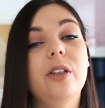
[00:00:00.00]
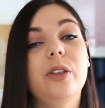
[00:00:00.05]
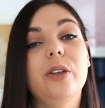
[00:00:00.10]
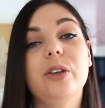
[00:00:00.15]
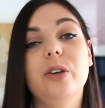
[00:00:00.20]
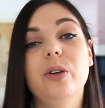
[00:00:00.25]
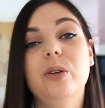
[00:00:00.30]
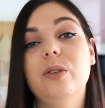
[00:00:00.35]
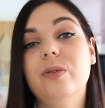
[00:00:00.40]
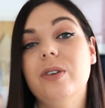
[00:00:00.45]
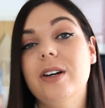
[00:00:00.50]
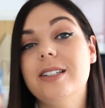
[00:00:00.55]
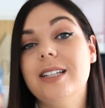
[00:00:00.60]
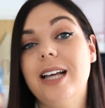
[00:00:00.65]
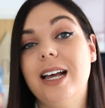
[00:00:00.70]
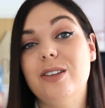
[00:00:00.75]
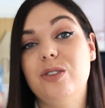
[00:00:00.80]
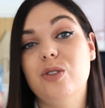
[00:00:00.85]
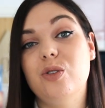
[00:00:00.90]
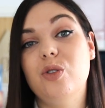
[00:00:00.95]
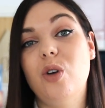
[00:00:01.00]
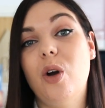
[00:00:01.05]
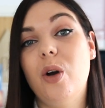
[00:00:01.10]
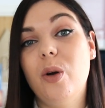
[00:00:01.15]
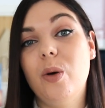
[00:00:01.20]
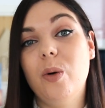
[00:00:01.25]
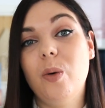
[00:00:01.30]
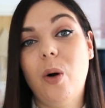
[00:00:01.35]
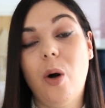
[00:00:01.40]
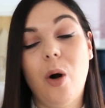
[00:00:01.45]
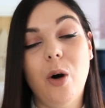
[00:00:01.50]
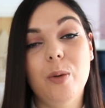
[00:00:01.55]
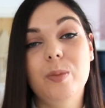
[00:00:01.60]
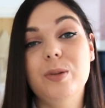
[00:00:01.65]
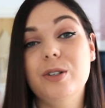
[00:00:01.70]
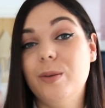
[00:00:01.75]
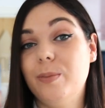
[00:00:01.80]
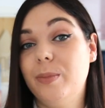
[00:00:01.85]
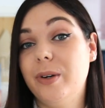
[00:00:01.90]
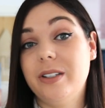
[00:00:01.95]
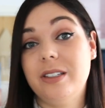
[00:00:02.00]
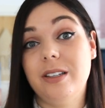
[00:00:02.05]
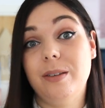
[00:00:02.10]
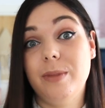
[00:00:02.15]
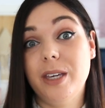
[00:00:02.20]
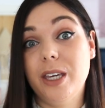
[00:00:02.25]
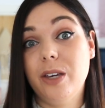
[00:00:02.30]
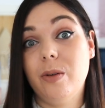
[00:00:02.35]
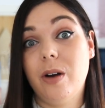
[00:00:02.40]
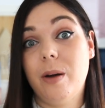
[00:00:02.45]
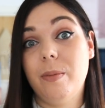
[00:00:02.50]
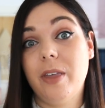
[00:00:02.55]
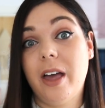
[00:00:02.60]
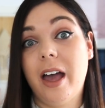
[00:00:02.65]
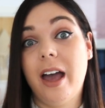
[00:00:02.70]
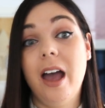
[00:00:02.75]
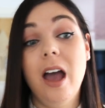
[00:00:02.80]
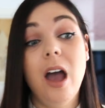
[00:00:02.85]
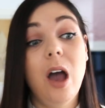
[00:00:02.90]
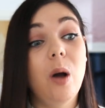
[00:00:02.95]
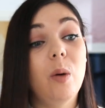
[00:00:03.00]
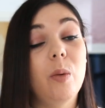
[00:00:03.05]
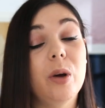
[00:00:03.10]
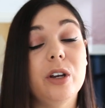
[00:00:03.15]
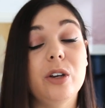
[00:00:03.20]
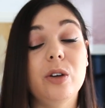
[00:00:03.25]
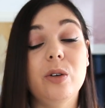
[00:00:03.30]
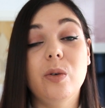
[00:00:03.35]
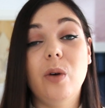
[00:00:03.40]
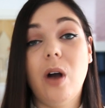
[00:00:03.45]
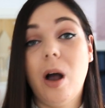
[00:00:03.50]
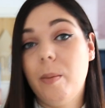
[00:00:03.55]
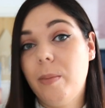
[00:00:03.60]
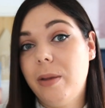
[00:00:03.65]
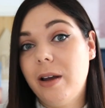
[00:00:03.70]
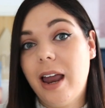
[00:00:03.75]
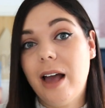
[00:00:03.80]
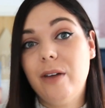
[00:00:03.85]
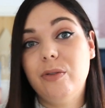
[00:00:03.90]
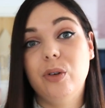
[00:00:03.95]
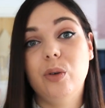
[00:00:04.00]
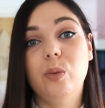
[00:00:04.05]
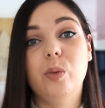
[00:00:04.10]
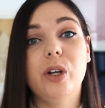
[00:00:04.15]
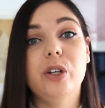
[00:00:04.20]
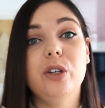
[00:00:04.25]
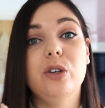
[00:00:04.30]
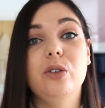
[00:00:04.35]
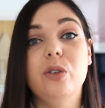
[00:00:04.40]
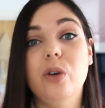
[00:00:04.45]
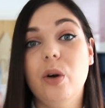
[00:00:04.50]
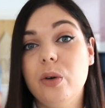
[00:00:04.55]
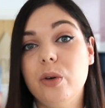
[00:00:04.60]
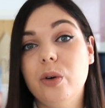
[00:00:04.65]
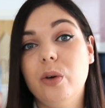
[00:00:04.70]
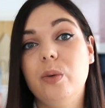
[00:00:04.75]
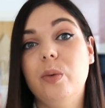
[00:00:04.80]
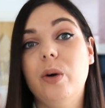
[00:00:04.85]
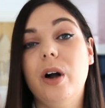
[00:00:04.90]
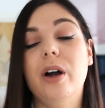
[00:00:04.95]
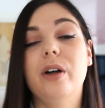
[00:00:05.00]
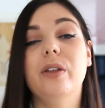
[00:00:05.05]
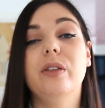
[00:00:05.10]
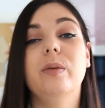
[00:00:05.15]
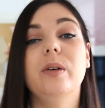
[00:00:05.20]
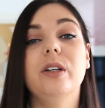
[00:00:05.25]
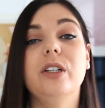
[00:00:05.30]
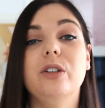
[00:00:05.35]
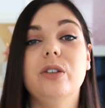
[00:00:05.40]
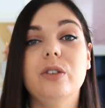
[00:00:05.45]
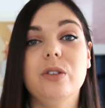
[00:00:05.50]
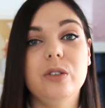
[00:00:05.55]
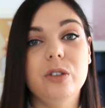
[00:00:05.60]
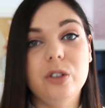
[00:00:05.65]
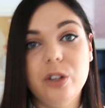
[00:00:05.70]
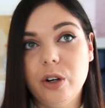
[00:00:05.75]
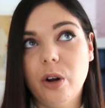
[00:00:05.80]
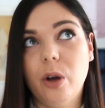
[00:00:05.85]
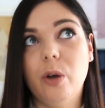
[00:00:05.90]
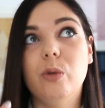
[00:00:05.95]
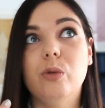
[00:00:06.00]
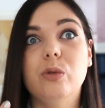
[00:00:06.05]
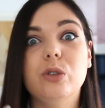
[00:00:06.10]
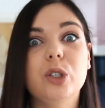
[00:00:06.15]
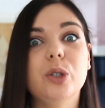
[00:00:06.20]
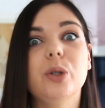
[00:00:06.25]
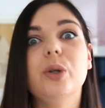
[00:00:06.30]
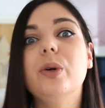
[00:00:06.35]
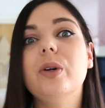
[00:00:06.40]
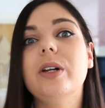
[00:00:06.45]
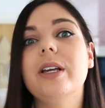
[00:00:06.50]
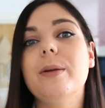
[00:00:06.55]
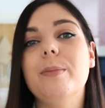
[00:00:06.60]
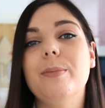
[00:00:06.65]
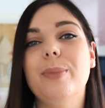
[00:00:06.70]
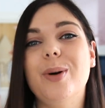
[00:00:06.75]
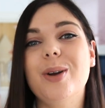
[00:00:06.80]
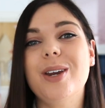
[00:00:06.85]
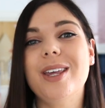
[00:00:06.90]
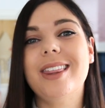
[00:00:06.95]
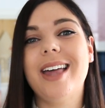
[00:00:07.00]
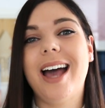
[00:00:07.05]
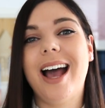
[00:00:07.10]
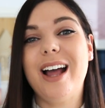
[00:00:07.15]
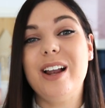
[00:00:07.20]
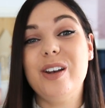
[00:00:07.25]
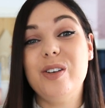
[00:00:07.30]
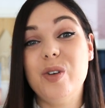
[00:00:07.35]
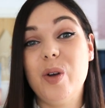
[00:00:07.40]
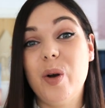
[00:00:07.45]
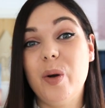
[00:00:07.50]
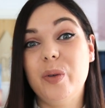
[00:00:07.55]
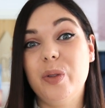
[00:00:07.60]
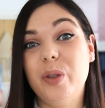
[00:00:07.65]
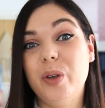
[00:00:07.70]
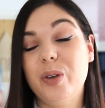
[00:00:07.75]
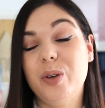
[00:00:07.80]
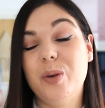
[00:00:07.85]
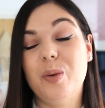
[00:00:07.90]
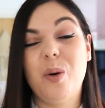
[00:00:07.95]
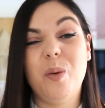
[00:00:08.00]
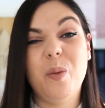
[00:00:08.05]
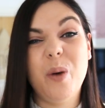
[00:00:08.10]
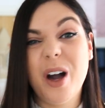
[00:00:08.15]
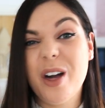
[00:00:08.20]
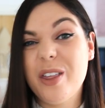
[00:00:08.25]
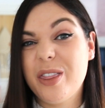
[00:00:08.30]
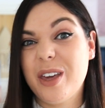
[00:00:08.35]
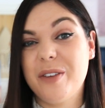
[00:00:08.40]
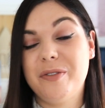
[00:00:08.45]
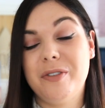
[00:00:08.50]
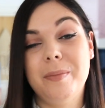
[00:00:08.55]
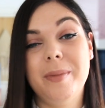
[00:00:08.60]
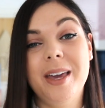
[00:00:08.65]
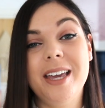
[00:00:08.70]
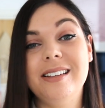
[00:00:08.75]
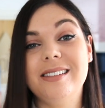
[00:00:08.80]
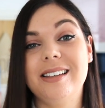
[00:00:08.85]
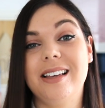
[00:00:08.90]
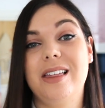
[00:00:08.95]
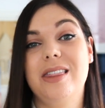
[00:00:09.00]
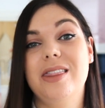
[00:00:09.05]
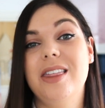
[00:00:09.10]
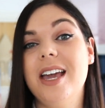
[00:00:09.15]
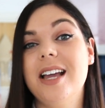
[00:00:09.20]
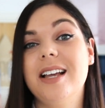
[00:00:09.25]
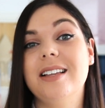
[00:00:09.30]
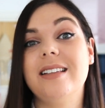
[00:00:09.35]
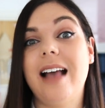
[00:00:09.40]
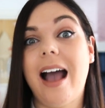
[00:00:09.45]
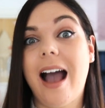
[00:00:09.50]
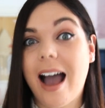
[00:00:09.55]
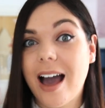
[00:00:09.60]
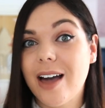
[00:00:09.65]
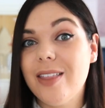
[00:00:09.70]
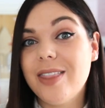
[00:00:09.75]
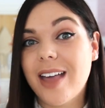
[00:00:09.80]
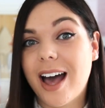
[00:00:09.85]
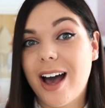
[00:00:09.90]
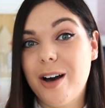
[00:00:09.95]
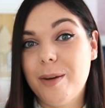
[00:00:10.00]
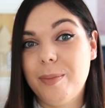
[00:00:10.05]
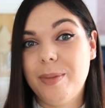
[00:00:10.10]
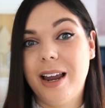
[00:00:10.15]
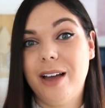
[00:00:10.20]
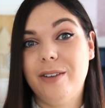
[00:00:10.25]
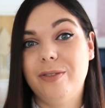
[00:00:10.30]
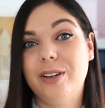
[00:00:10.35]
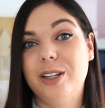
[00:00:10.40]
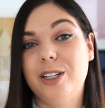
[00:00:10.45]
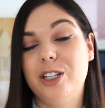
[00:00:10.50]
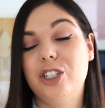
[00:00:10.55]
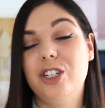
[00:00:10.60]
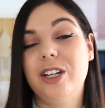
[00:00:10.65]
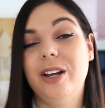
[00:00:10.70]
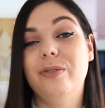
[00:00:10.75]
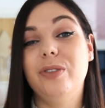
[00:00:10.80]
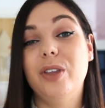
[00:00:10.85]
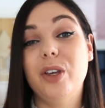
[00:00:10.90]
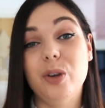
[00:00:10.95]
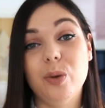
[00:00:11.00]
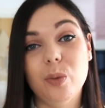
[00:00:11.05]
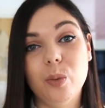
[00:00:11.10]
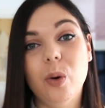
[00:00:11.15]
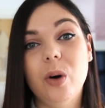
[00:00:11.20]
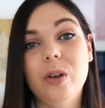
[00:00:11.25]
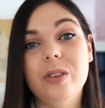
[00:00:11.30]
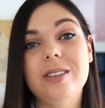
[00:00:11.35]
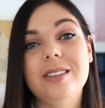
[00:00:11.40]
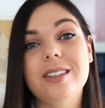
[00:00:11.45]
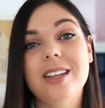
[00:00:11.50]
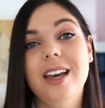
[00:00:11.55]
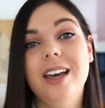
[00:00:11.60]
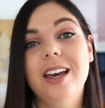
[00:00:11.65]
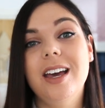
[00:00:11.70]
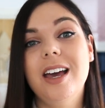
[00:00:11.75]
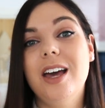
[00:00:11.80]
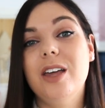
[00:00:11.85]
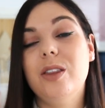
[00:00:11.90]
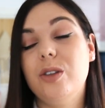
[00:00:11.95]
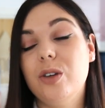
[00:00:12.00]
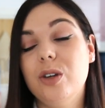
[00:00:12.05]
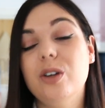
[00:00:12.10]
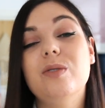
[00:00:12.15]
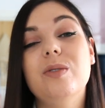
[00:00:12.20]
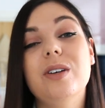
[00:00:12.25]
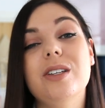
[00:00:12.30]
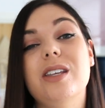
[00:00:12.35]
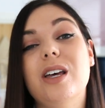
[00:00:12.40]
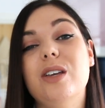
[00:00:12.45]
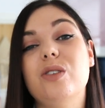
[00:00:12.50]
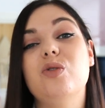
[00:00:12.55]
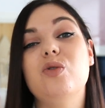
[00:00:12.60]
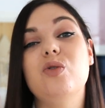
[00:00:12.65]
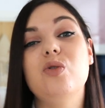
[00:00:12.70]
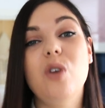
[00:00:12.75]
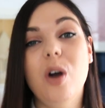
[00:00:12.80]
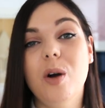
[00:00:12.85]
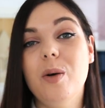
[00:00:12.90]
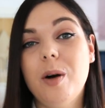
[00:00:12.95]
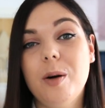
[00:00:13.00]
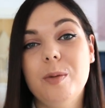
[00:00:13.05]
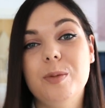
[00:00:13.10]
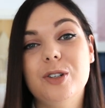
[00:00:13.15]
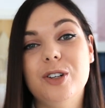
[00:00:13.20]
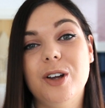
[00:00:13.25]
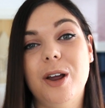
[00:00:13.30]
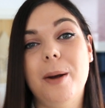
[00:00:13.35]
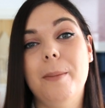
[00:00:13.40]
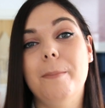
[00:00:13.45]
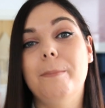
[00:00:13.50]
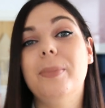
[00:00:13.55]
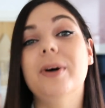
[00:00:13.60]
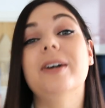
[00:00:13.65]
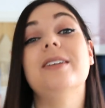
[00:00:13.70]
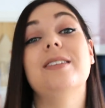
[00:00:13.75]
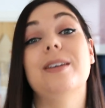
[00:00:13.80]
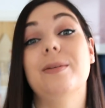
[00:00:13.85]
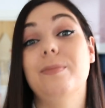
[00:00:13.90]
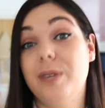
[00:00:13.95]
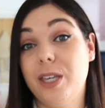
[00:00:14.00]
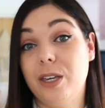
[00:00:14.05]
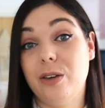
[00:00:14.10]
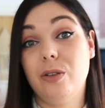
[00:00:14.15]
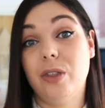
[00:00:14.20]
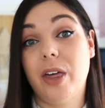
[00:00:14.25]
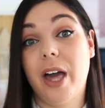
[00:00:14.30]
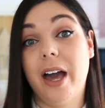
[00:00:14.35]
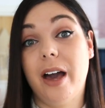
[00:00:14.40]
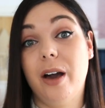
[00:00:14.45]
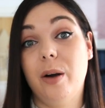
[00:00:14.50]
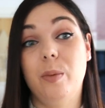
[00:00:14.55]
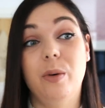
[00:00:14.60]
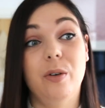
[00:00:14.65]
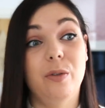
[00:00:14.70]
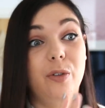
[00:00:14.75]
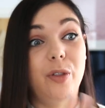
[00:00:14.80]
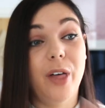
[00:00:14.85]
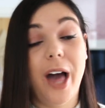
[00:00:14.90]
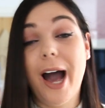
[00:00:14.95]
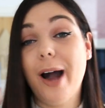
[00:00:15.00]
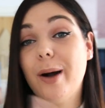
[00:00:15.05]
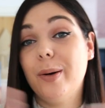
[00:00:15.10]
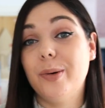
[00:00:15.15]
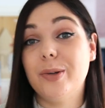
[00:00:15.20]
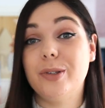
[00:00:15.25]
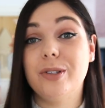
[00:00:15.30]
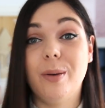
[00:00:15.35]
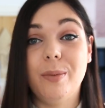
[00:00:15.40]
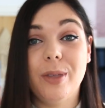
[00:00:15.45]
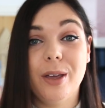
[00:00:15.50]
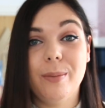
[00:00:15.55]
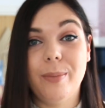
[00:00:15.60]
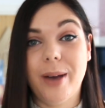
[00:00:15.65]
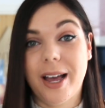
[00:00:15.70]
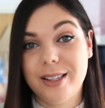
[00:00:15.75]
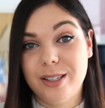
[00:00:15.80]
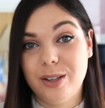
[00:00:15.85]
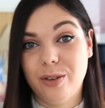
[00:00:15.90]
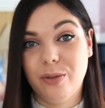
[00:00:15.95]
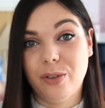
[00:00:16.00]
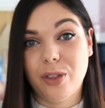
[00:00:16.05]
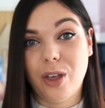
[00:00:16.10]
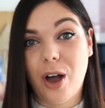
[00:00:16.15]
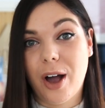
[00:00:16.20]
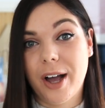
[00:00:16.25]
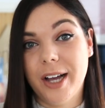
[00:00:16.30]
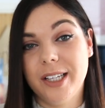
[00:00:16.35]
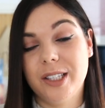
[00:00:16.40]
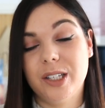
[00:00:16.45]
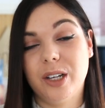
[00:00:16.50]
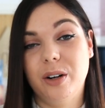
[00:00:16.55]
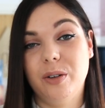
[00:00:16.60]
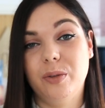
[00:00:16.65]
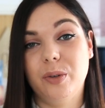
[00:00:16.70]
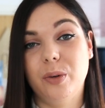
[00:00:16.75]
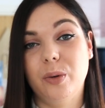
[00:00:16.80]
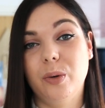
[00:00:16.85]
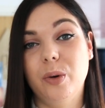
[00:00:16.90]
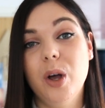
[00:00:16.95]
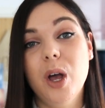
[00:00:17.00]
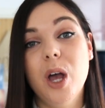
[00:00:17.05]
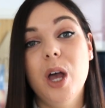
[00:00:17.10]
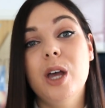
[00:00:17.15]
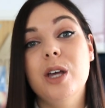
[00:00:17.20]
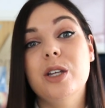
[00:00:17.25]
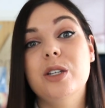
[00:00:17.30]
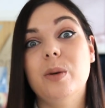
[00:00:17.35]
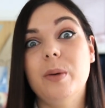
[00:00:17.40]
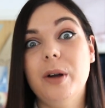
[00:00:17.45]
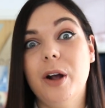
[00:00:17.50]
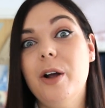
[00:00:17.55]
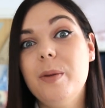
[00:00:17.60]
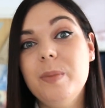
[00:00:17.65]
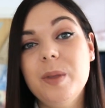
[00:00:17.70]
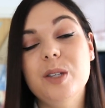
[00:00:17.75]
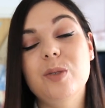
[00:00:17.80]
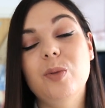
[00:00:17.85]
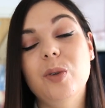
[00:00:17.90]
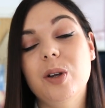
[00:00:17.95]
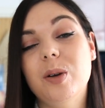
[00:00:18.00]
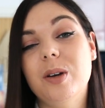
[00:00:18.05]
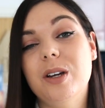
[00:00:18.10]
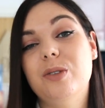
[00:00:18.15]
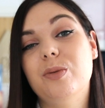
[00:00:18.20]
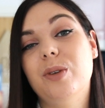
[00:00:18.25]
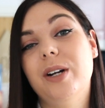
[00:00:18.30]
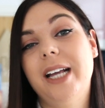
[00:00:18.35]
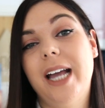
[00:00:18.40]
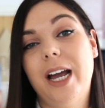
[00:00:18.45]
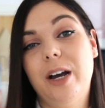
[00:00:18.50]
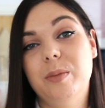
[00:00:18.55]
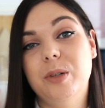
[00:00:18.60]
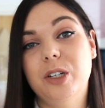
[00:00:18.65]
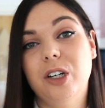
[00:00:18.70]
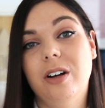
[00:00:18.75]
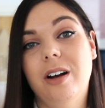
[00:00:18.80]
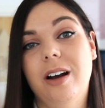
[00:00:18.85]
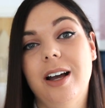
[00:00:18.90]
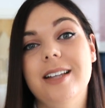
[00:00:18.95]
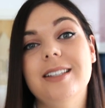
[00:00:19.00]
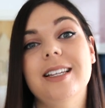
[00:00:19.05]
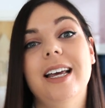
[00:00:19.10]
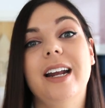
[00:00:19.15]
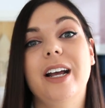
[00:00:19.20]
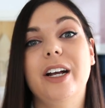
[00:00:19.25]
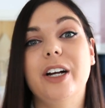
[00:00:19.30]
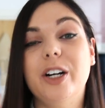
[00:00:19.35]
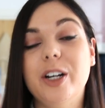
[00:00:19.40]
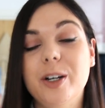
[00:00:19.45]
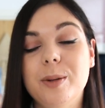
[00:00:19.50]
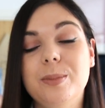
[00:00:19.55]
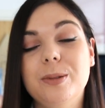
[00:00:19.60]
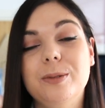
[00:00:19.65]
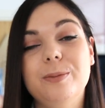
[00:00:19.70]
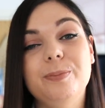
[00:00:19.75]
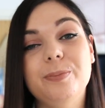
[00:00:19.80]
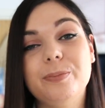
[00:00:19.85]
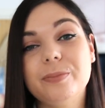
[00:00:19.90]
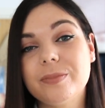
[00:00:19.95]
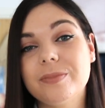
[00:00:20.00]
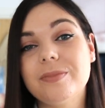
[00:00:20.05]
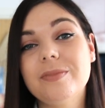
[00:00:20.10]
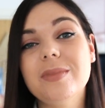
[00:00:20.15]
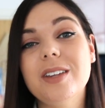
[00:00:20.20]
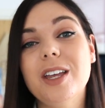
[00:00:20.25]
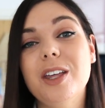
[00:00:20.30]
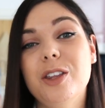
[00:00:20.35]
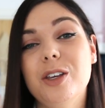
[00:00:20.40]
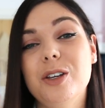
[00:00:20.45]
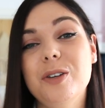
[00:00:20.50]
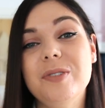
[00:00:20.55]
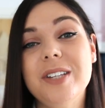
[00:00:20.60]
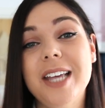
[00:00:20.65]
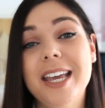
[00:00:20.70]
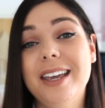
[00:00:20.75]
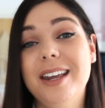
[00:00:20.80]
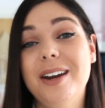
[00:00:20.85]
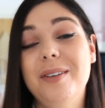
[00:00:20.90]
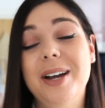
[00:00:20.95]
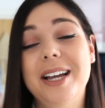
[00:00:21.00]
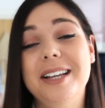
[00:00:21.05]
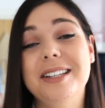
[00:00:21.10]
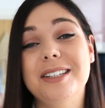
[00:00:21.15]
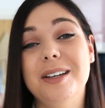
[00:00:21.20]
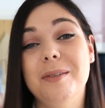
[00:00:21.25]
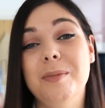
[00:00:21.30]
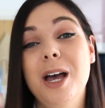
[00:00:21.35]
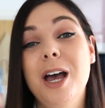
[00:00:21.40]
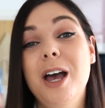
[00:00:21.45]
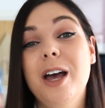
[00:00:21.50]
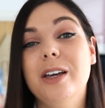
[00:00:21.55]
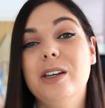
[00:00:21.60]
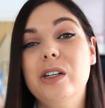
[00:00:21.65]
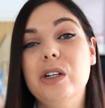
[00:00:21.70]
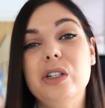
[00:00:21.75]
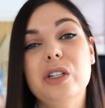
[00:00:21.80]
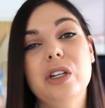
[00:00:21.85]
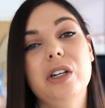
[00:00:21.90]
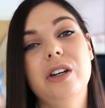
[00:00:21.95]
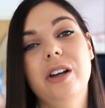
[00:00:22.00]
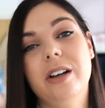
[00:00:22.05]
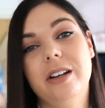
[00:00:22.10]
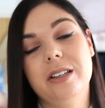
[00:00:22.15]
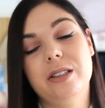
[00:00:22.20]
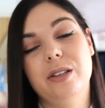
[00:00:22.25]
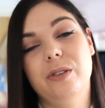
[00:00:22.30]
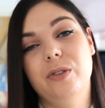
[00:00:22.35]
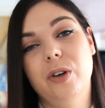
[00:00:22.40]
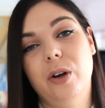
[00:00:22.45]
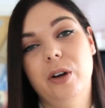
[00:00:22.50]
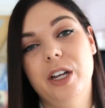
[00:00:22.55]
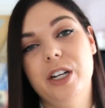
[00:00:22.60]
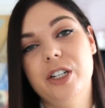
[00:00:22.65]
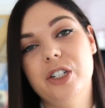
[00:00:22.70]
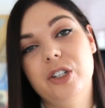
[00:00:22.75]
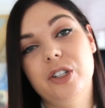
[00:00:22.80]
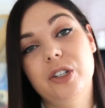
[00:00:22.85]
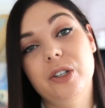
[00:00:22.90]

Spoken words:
the universe has no option but to meet you up there. When you up level, when you know your worth, when you, you know, truly embody that and know that you are worthy of amazing things and that up level and shift that you want, the universe has no option but to meet you there with that or something better for the highest good of all. So I hope this video has really helped you guys, and I hope that you've taken away some good nuggets of knowledge